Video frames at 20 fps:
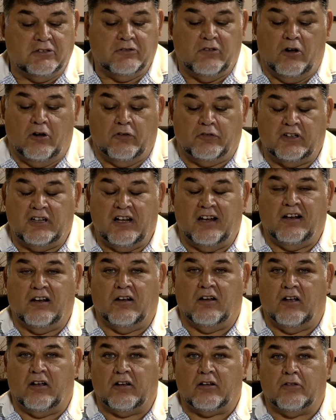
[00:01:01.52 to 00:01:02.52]
involved in a
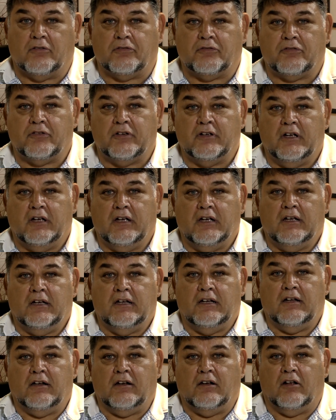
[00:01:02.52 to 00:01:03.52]
lot of
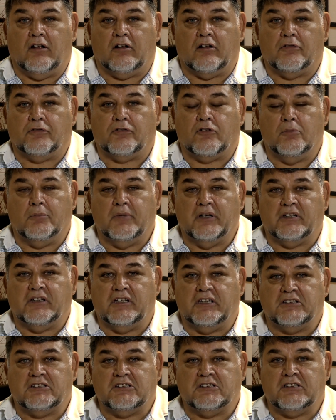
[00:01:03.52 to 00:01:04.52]
a lot of
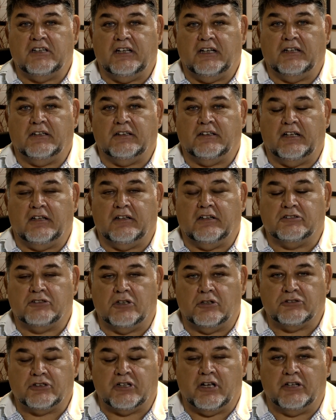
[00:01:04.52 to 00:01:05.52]
committees and, and
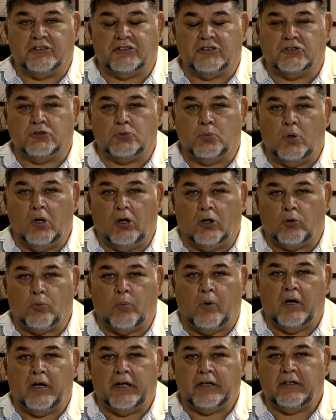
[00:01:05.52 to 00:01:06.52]
associations
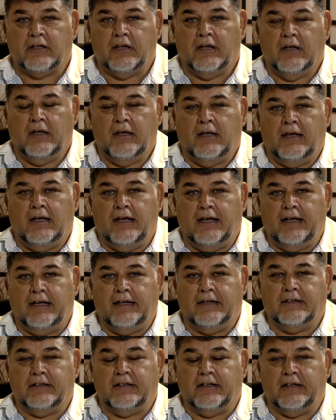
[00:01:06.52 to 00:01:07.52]
worldwide.
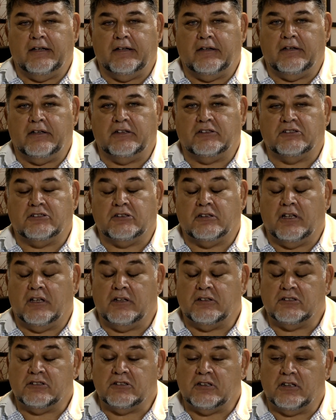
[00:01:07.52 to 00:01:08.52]
And uh, it's
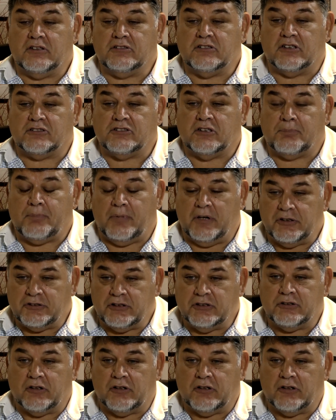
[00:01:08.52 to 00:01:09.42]
it's it's such a pleasure,